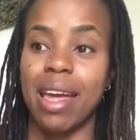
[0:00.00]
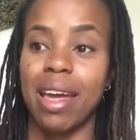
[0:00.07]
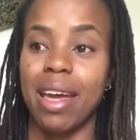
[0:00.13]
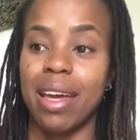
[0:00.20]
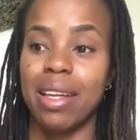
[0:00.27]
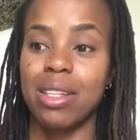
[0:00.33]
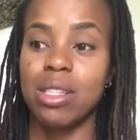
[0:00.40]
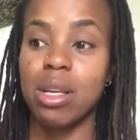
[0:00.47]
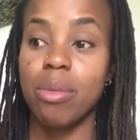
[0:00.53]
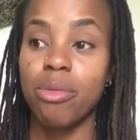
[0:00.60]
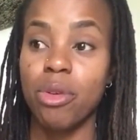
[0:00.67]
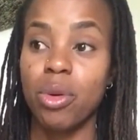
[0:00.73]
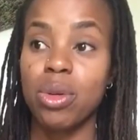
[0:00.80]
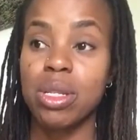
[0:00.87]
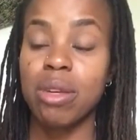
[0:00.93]
And some
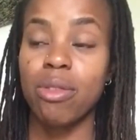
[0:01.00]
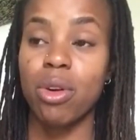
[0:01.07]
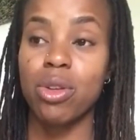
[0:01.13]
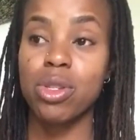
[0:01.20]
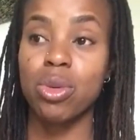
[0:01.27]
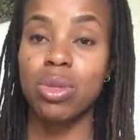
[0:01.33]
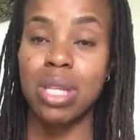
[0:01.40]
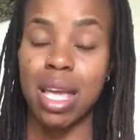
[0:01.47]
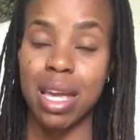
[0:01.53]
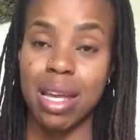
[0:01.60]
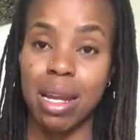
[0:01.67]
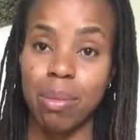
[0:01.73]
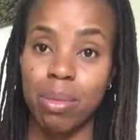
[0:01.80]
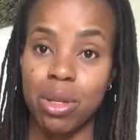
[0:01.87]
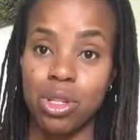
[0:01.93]
folks have also
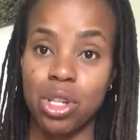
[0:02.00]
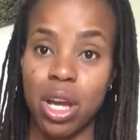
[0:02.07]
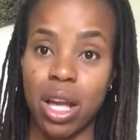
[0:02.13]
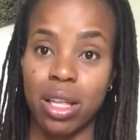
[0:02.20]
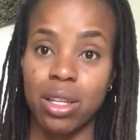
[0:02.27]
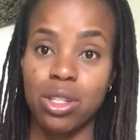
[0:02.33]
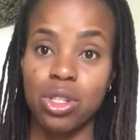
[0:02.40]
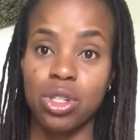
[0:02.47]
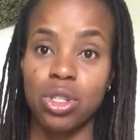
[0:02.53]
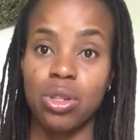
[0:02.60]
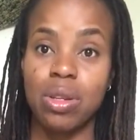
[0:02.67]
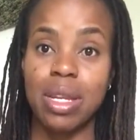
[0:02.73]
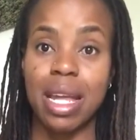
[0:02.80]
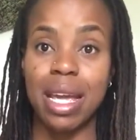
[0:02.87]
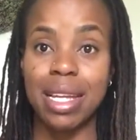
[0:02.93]
taken up the challenge to
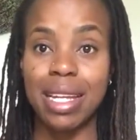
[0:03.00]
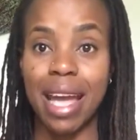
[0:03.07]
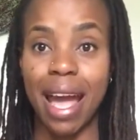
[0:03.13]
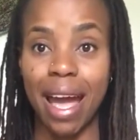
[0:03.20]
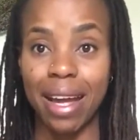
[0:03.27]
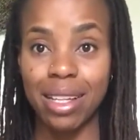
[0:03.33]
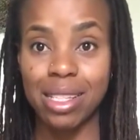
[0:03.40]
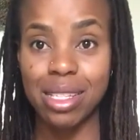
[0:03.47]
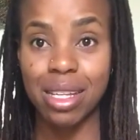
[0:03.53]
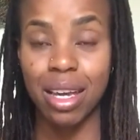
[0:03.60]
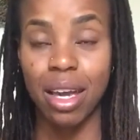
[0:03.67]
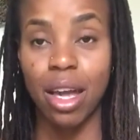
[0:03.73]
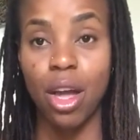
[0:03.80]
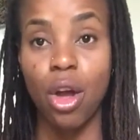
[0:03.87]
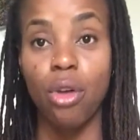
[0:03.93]
knit hats
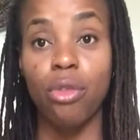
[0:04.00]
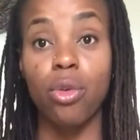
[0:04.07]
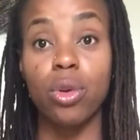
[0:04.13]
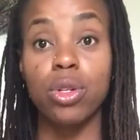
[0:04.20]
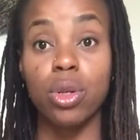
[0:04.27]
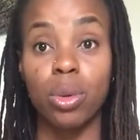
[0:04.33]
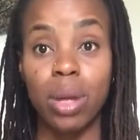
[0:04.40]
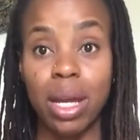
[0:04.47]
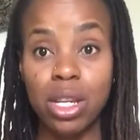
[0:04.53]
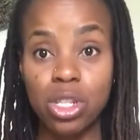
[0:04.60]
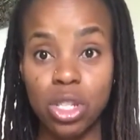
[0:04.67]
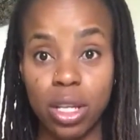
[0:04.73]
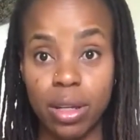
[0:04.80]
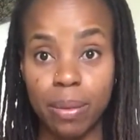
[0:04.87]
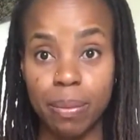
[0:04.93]
for
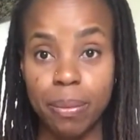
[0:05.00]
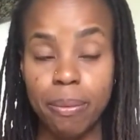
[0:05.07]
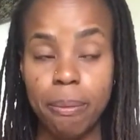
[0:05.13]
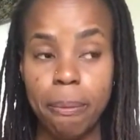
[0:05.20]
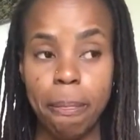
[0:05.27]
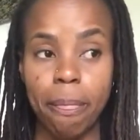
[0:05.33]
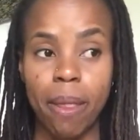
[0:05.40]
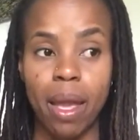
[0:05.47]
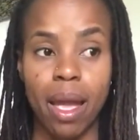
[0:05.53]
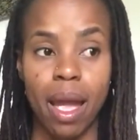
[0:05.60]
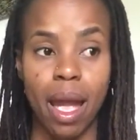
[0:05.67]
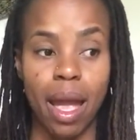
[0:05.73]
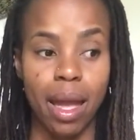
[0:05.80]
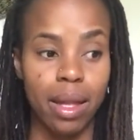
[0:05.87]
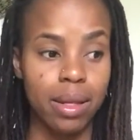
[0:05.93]
donation.
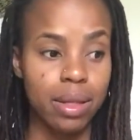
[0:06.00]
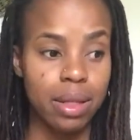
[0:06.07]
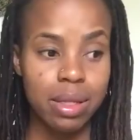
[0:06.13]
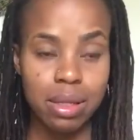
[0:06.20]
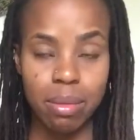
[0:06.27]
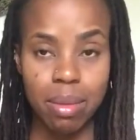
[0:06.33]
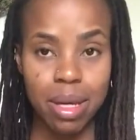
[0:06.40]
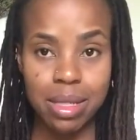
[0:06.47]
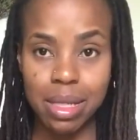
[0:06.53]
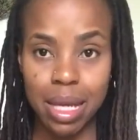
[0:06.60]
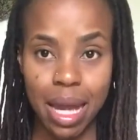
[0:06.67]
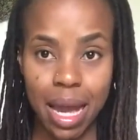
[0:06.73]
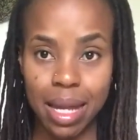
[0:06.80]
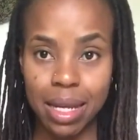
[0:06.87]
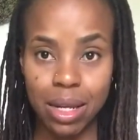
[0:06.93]
And these amazing
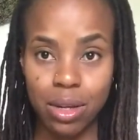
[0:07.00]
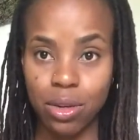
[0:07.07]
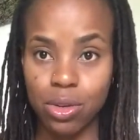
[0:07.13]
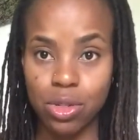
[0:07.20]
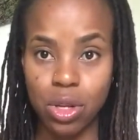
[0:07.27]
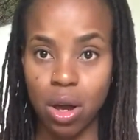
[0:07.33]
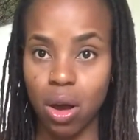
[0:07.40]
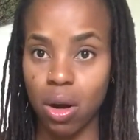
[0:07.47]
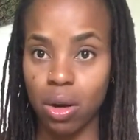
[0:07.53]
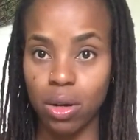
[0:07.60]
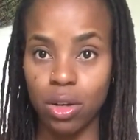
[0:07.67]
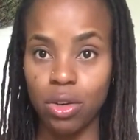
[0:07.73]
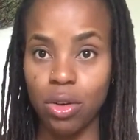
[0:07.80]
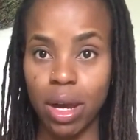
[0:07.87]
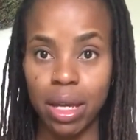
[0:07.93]
hat knitters are
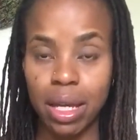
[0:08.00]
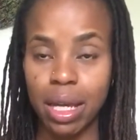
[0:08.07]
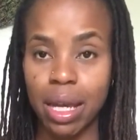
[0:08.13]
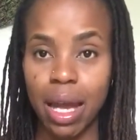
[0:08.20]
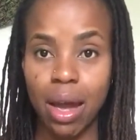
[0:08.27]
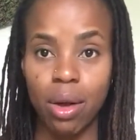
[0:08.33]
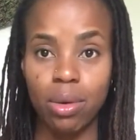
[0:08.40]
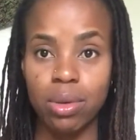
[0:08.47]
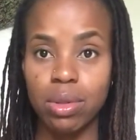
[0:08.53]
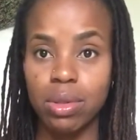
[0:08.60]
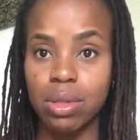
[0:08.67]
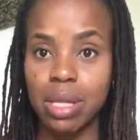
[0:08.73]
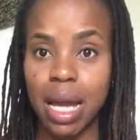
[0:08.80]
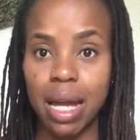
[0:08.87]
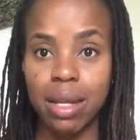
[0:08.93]
cranking out
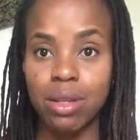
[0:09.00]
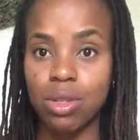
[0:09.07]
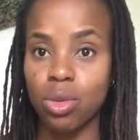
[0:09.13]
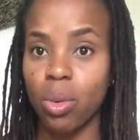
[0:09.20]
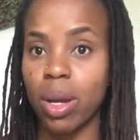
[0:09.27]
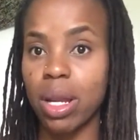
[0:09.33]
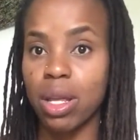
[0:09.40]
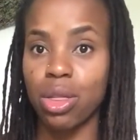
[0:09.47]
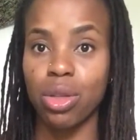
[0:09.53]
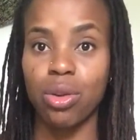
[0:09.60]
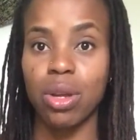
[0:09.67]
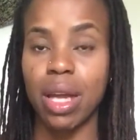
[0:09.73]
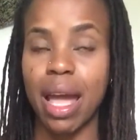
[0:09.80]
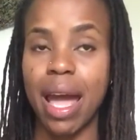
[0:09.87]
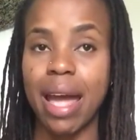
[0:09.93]
10, 20,
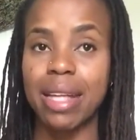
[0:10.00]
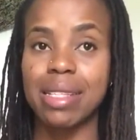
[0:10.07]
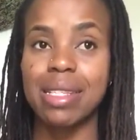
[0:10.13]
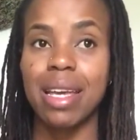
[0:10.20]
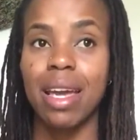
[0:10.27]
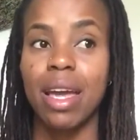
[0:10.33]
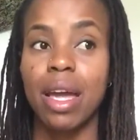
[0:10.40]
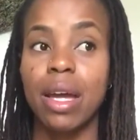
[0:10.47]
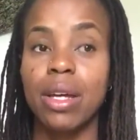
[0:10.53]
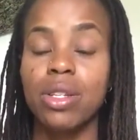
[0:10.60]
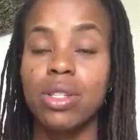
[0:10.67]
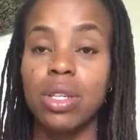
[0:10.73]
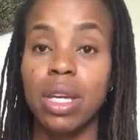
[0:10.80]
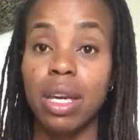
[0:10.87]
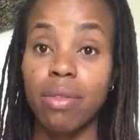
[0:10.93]
30 hats
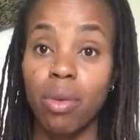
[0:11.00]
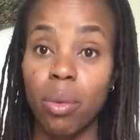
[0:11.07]
to give